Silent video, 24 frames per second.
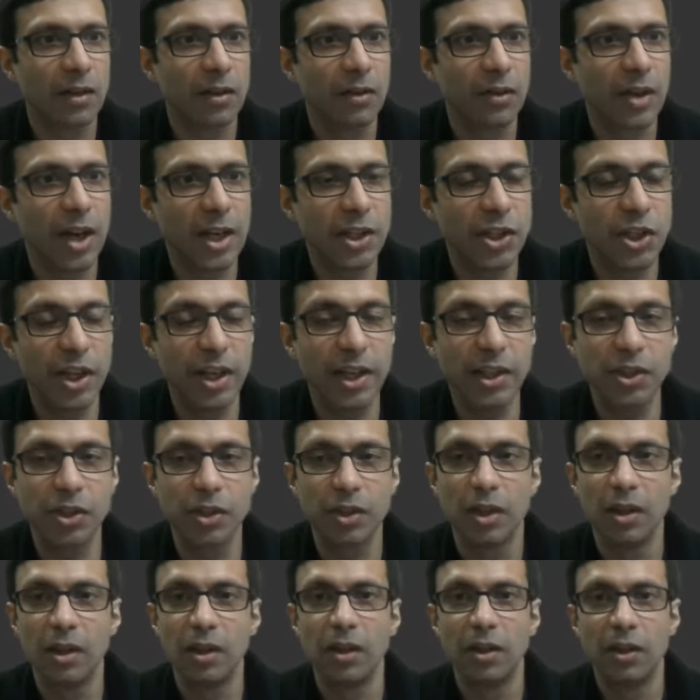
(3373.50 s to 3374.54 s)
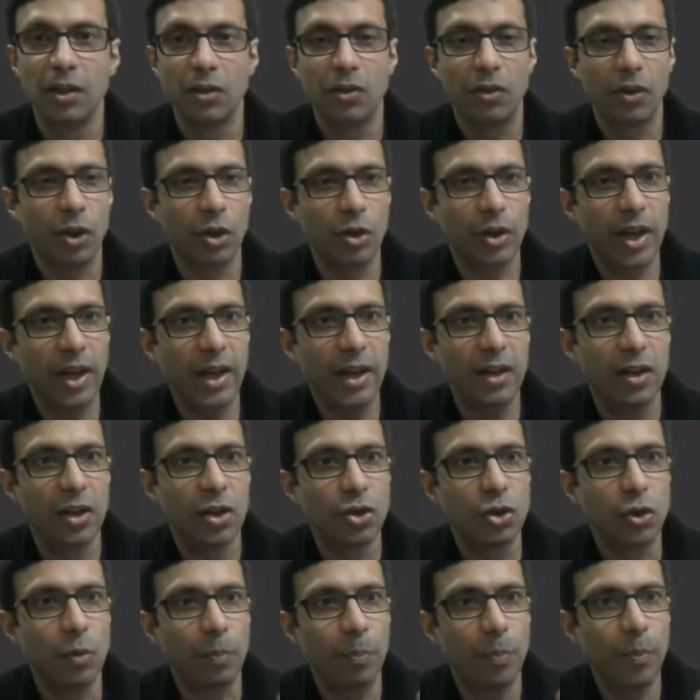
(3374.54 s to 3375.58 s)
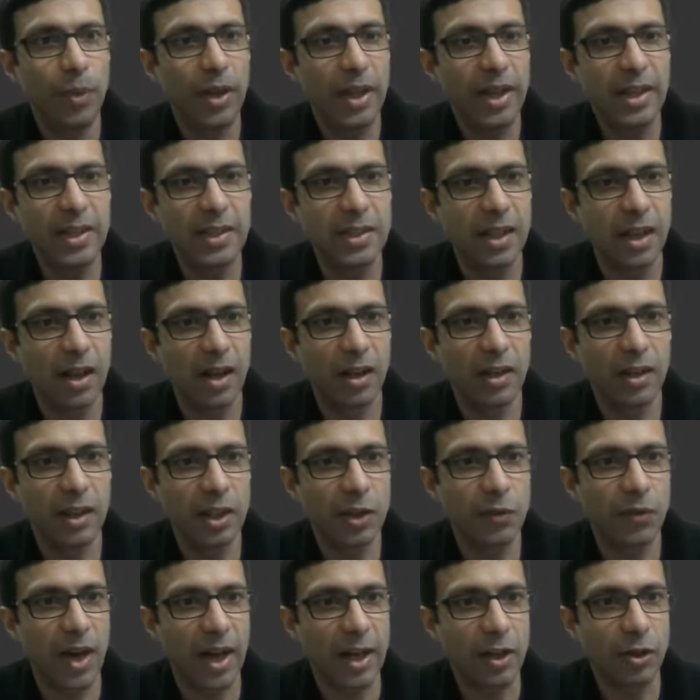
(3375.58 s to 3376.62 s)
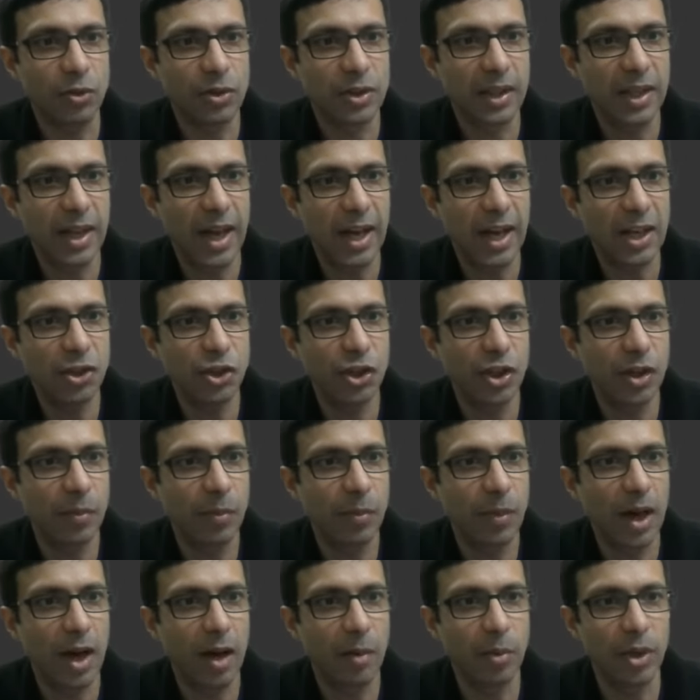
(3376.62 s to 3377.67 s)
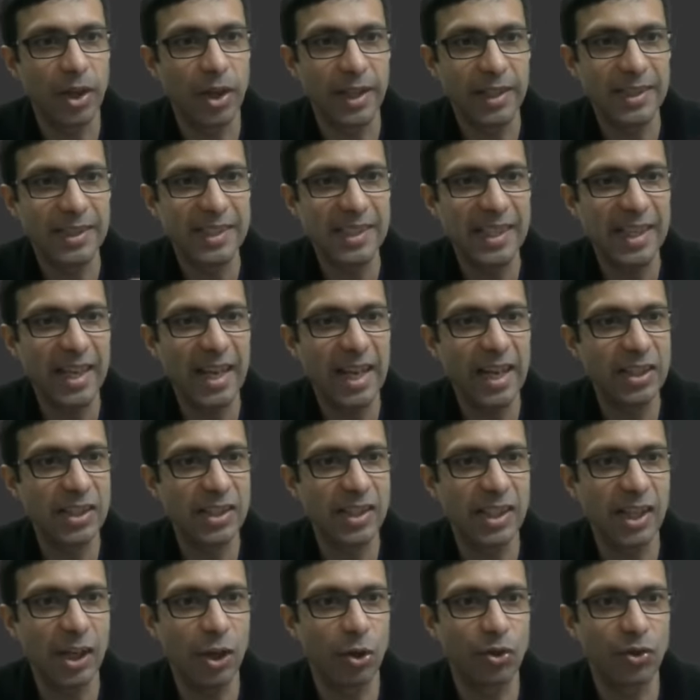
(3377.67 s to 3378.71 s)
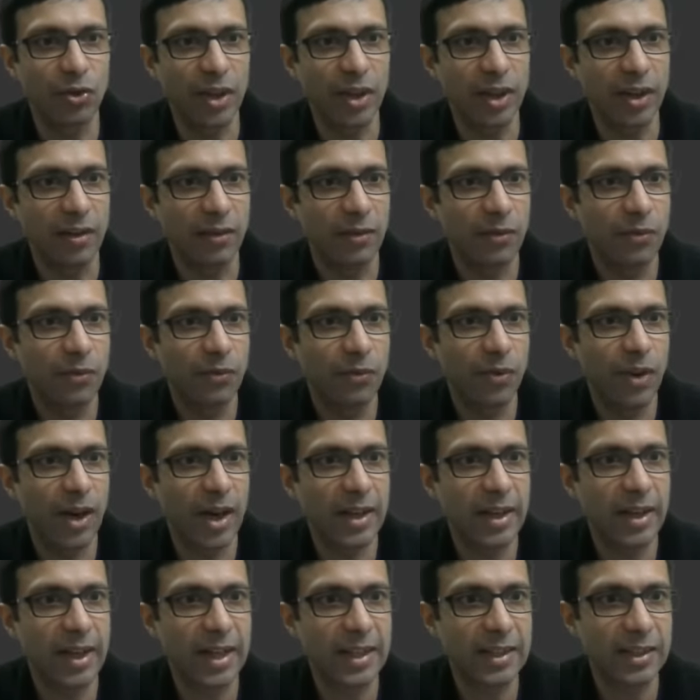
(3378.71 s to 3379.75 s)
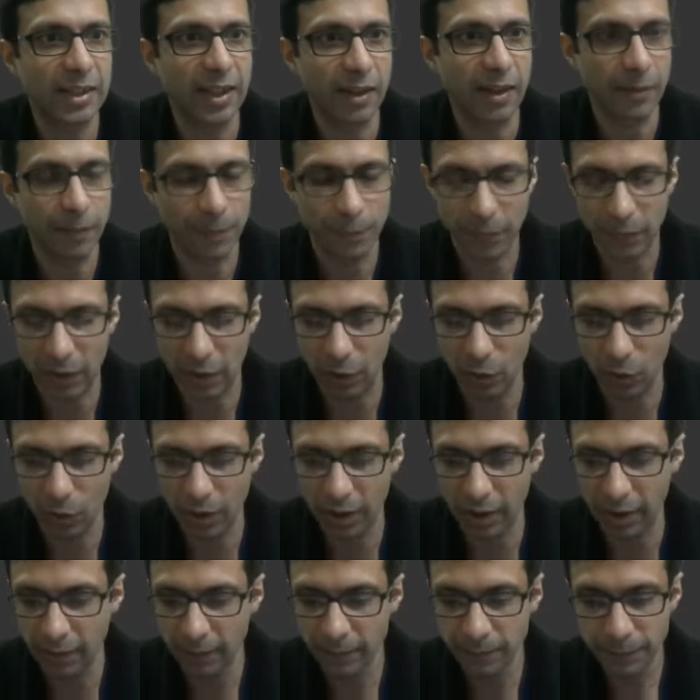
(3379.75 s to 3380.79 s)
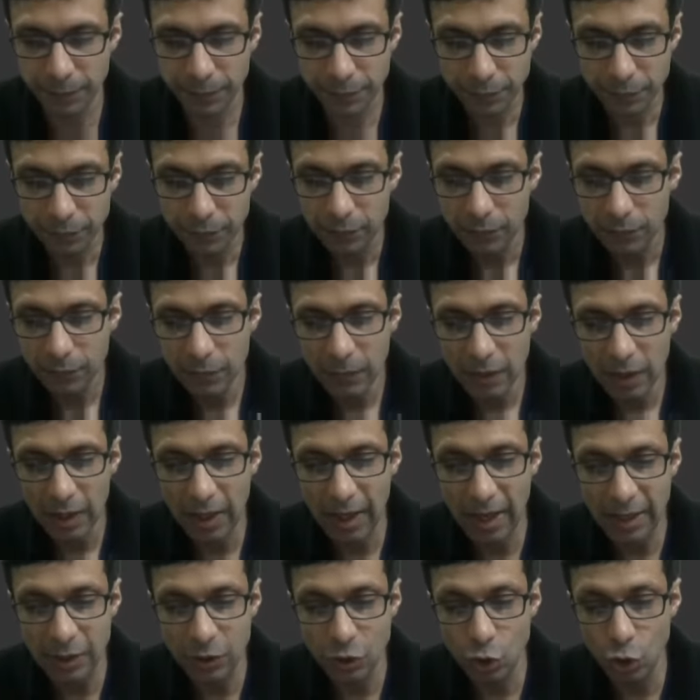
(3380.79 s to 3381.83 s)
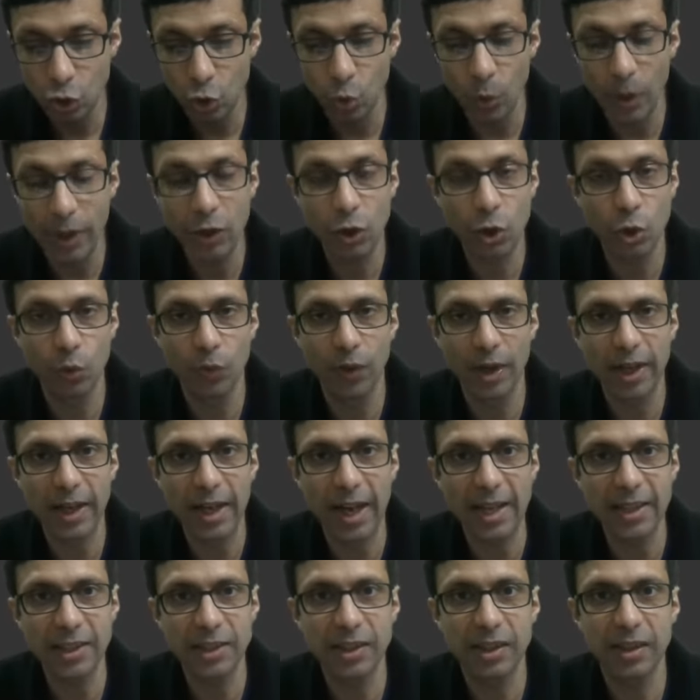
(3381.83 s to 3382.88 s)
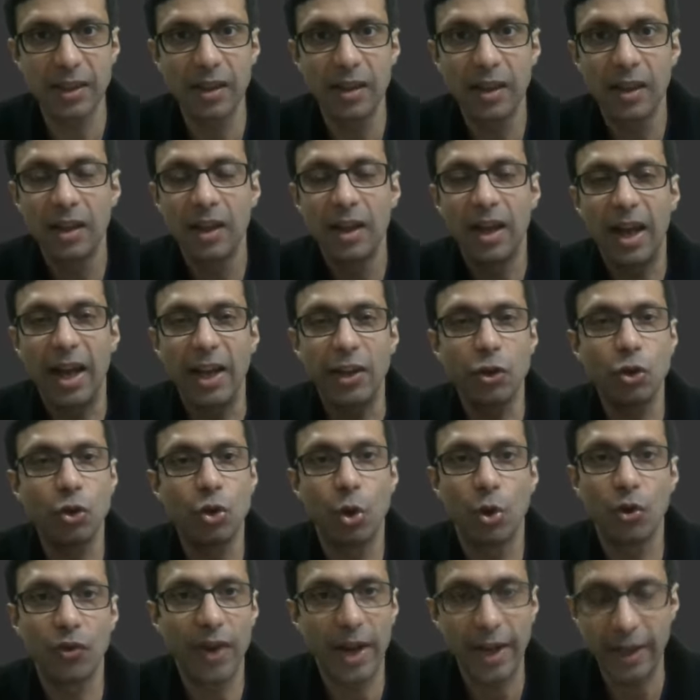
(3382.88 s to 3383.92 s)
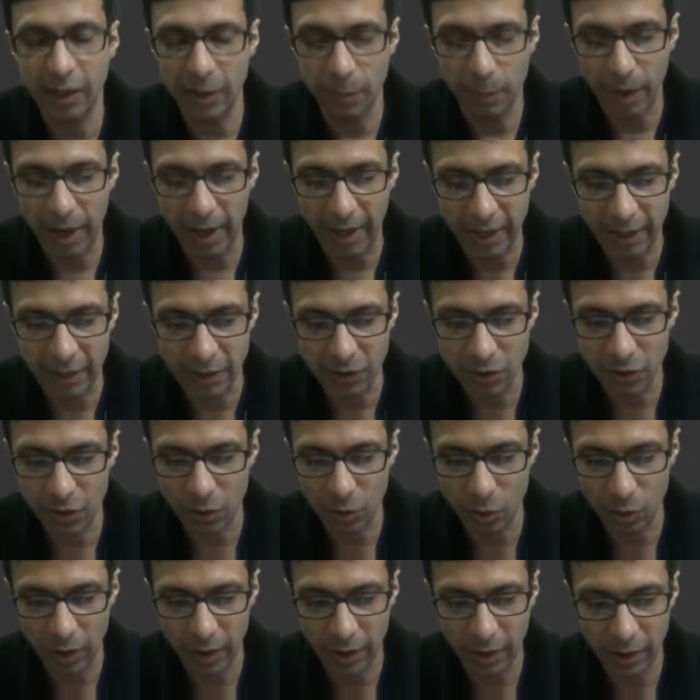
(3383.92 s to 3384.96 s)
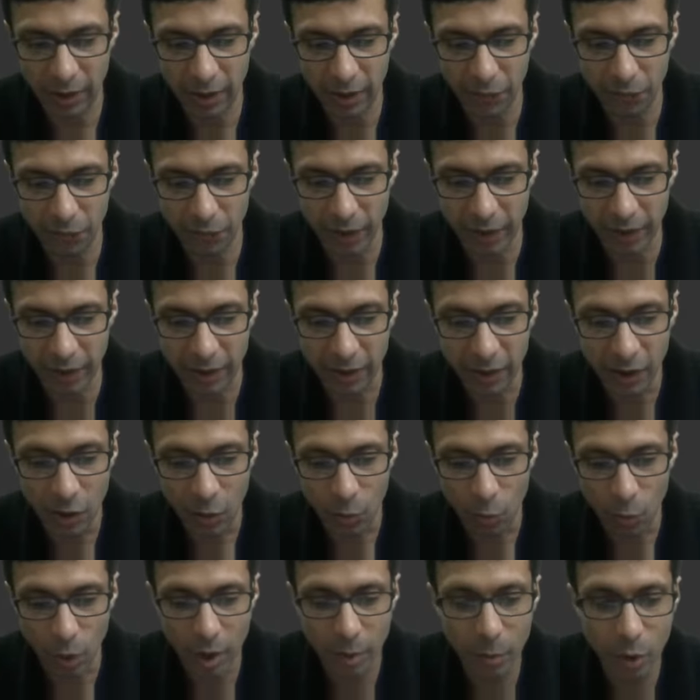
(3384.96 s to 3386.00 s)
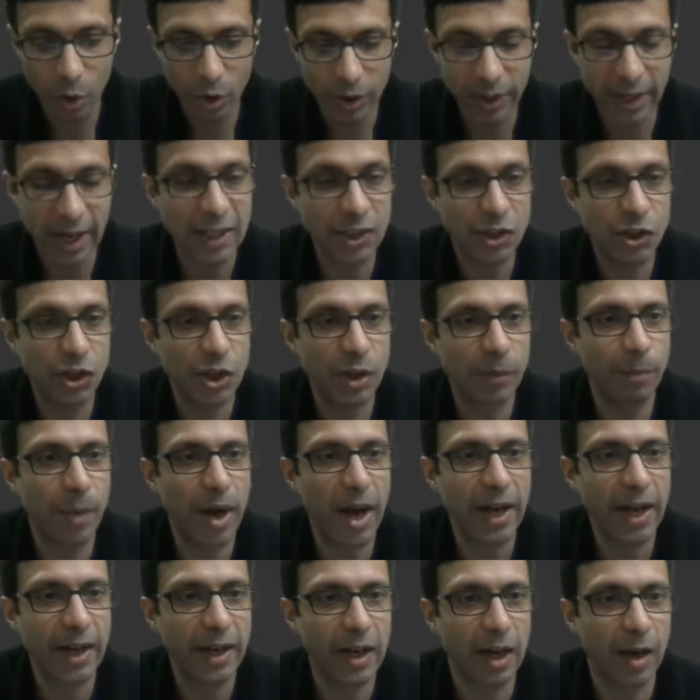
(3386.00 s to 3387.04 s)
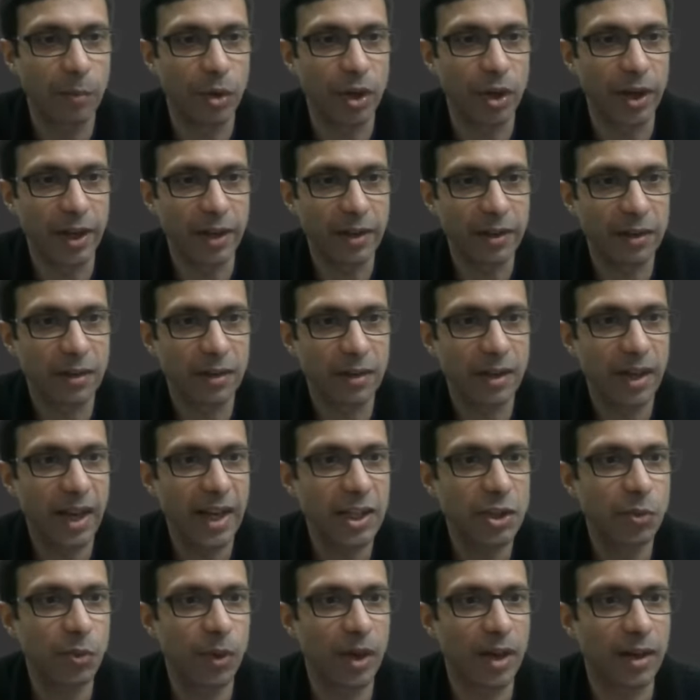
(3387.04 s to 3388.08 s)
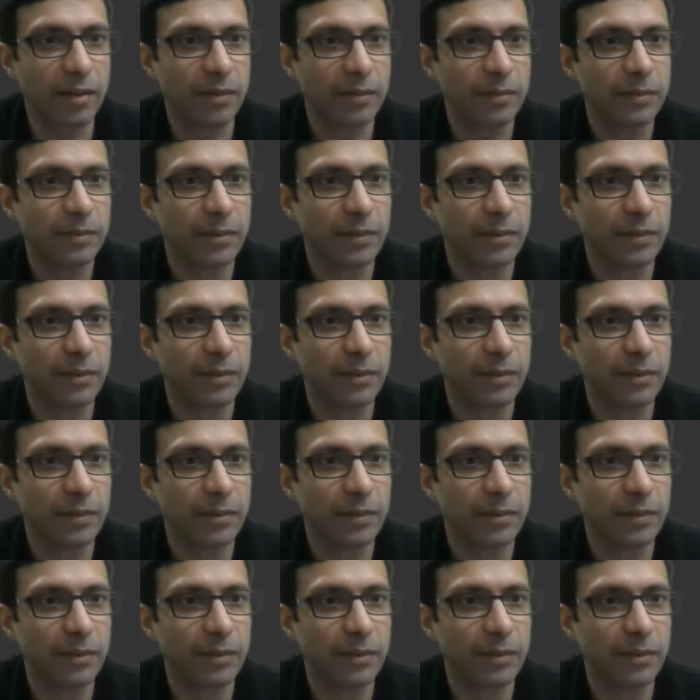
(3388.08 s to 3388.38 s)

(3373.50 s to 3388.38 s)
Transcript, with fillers: Rajesh, okay. So please learn these values. Calcium carbonate, C a C O three. Fantastic. Okay. And two and two will cancel. And you don't write the brackets, okay, if needed. What about calcium bicarbonate? Next one.